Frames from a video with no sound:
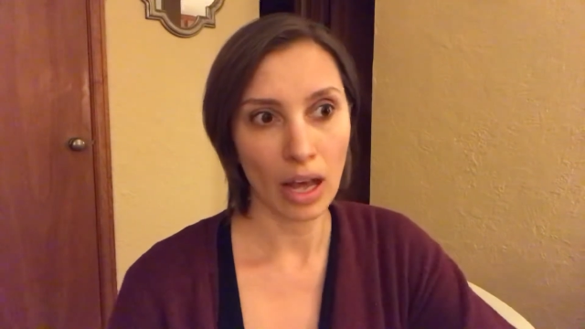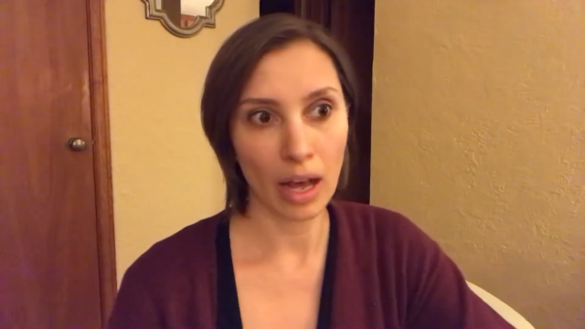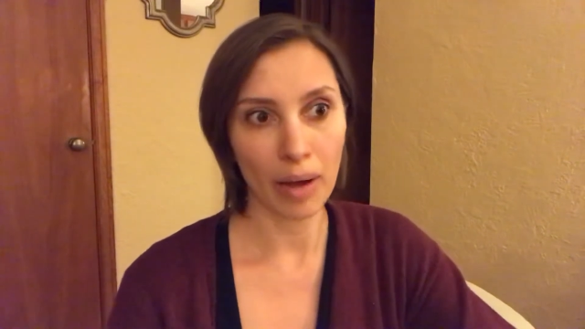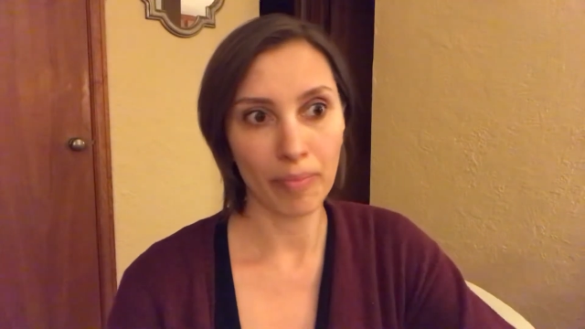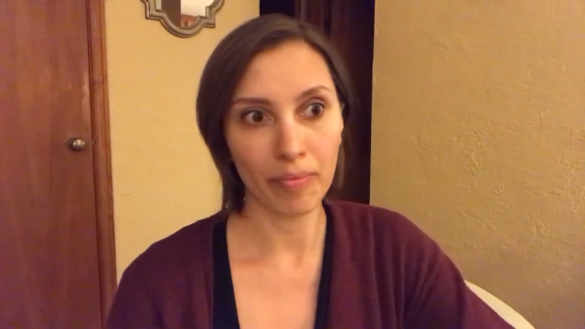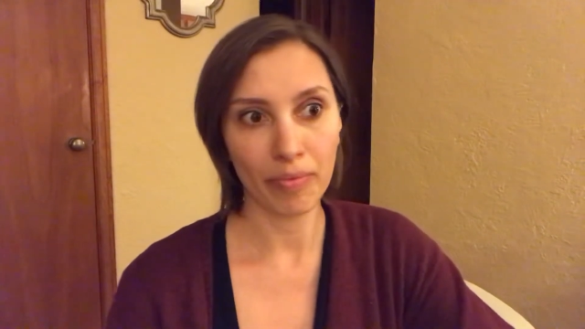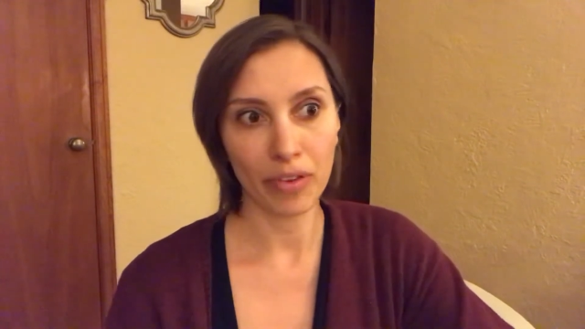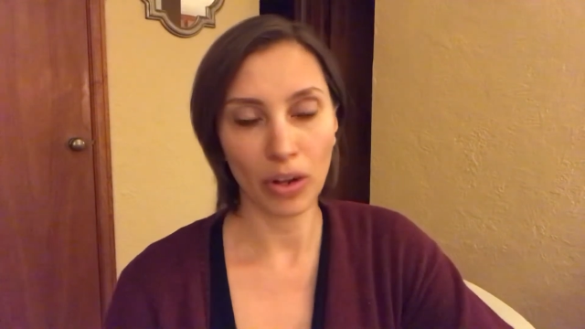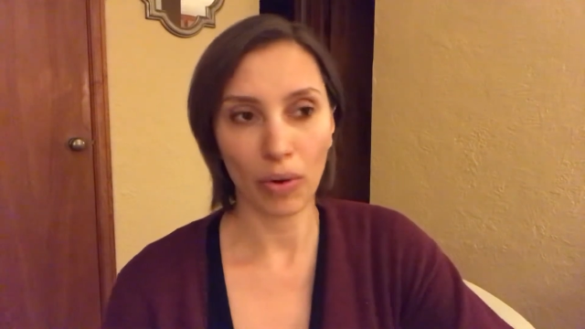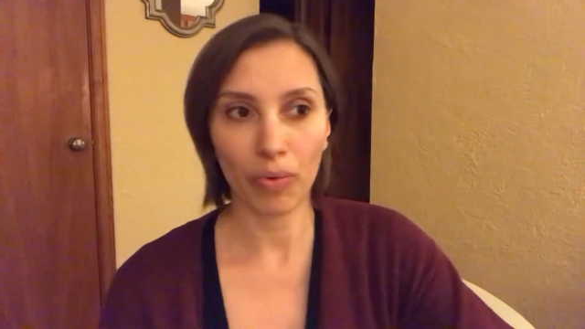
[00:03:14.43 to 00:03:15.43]

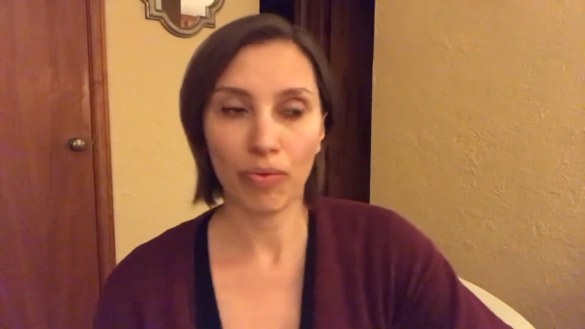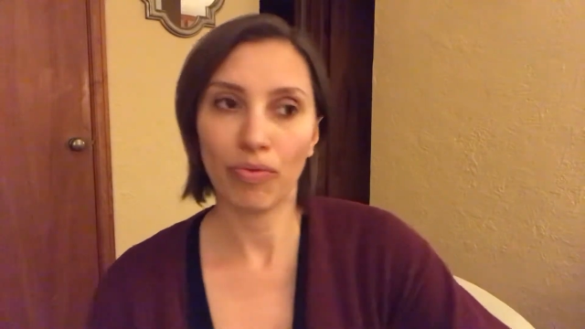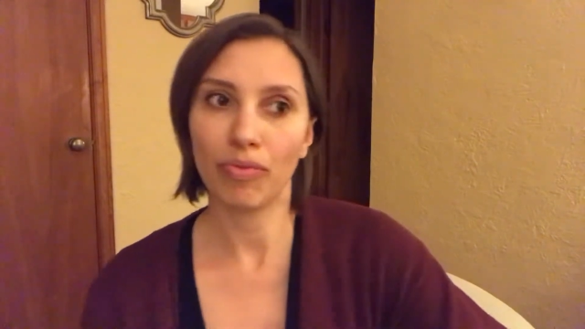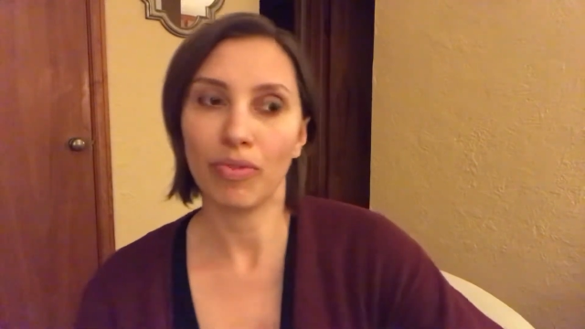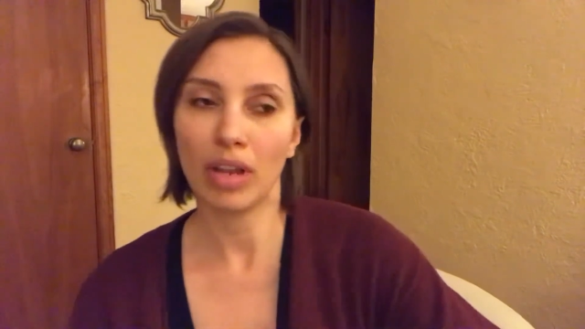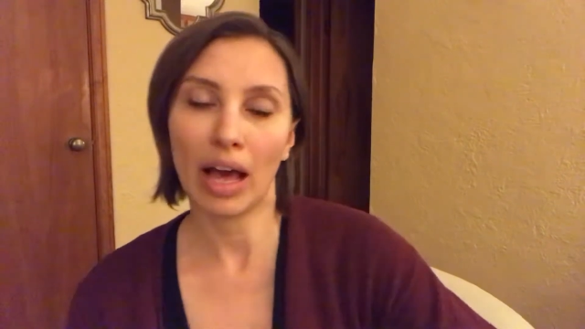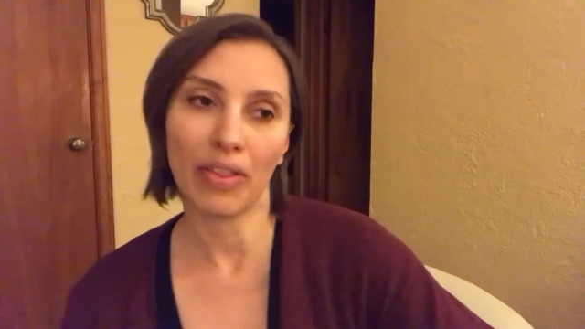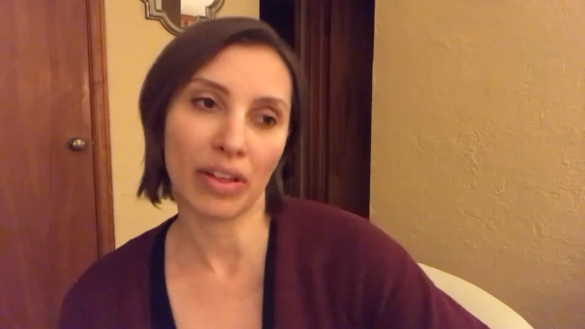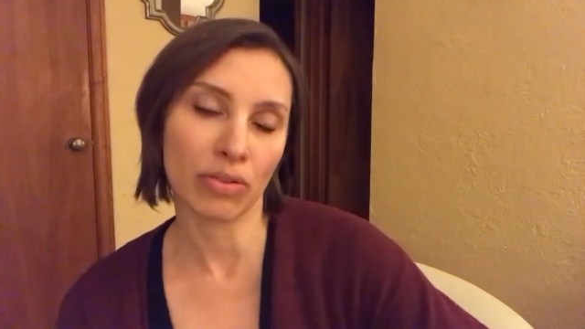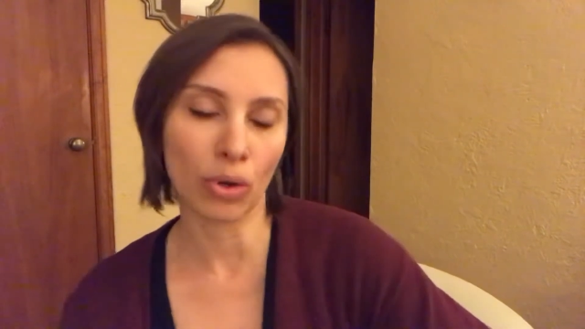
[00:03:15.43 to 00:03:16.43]

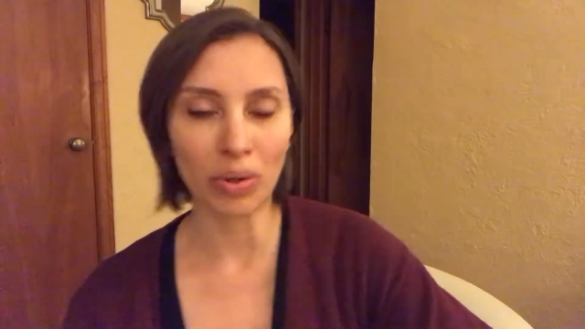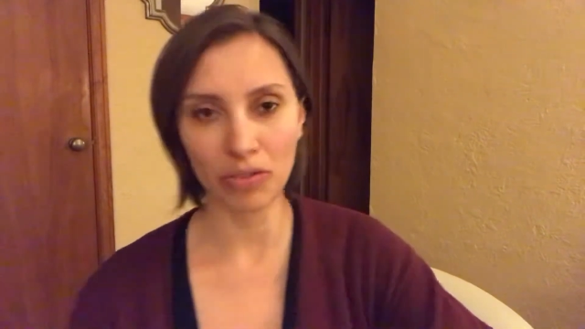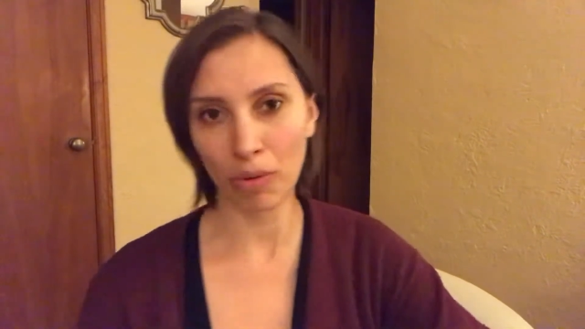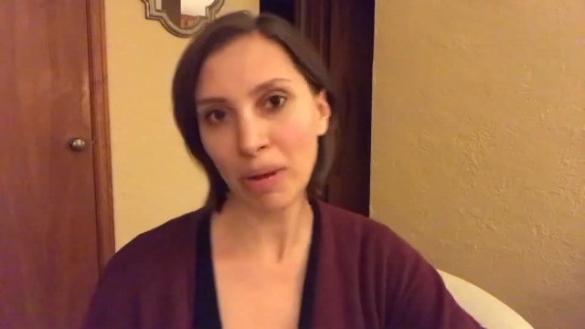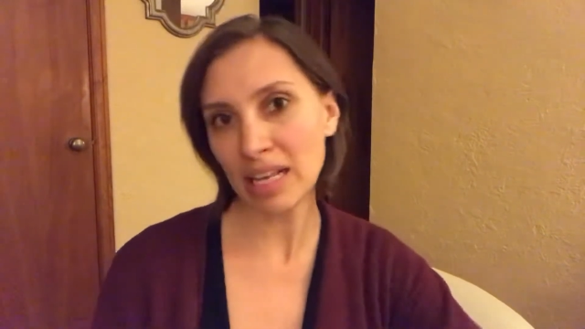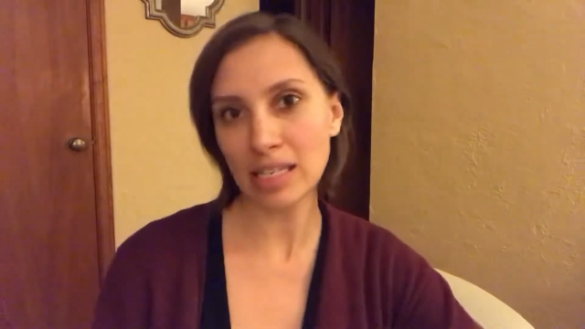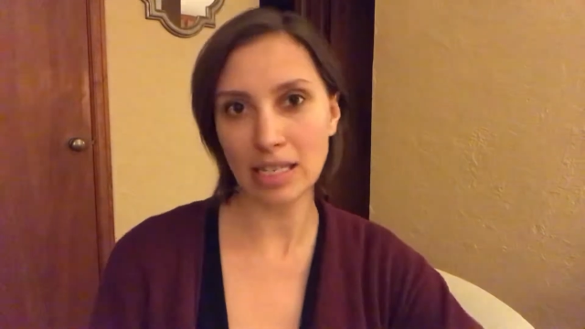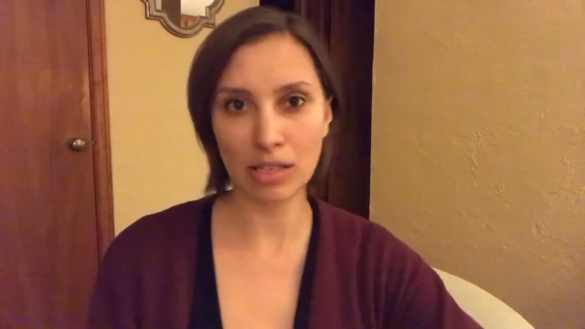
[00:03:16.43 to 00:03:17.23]
they grow at different paces,